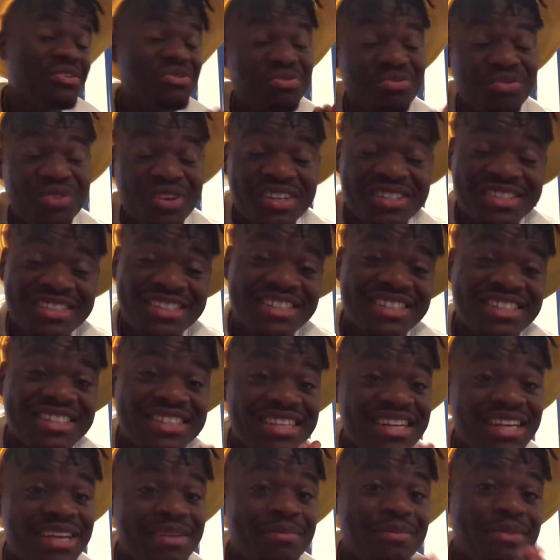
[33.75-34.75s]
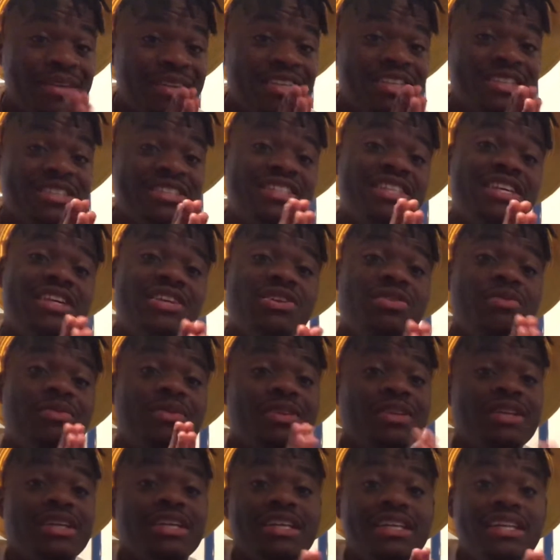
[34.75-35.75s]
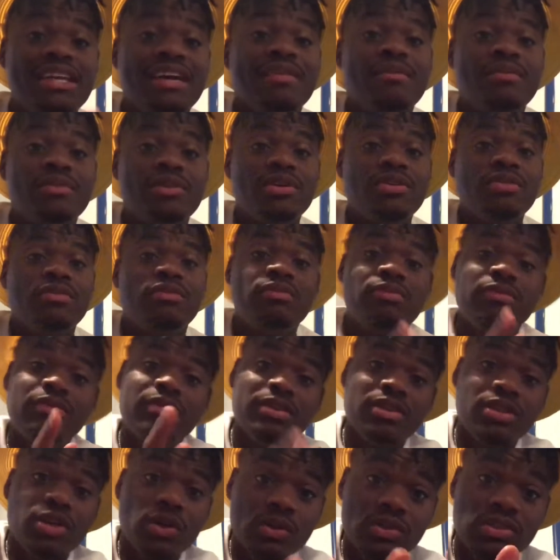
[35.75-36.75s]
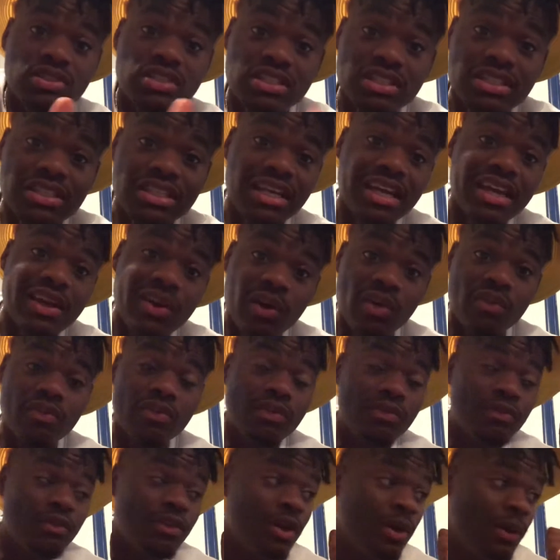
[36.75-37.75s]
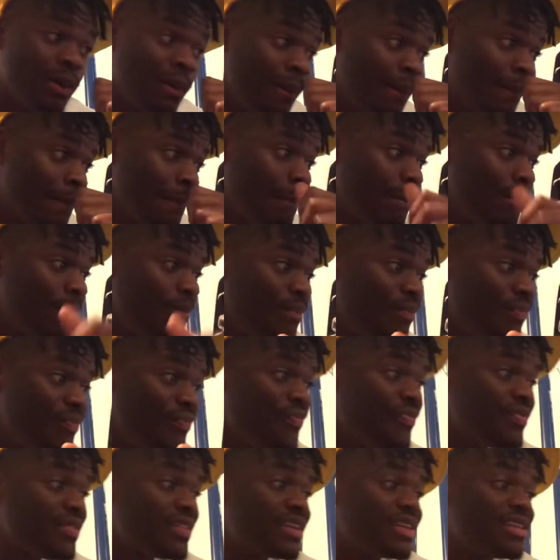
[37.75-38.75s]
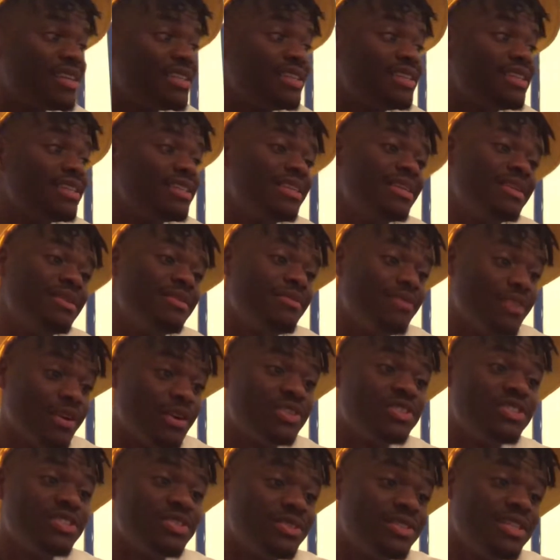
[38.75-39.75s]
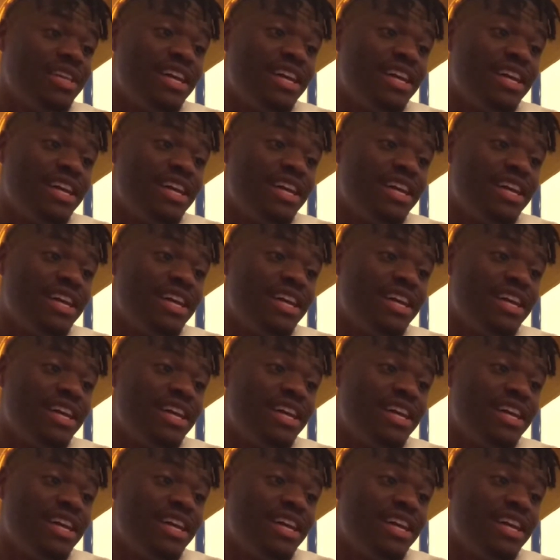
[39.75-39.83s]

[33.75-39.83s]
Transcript: Rustage and Ben's channel gonna be linked down below. Go get Overflow. Virtue